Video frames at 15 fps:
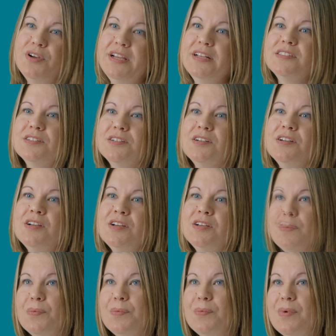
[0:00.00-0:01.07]
cancer,
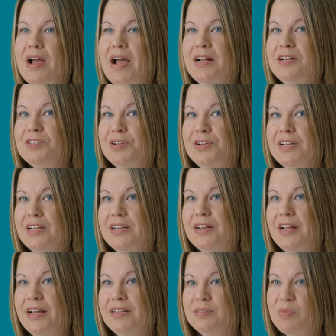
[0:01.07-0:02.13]
I took it
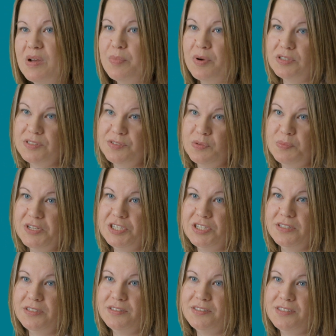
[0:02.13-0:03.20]
as my personal
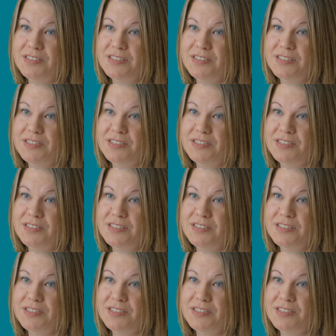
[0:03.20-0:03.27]
mission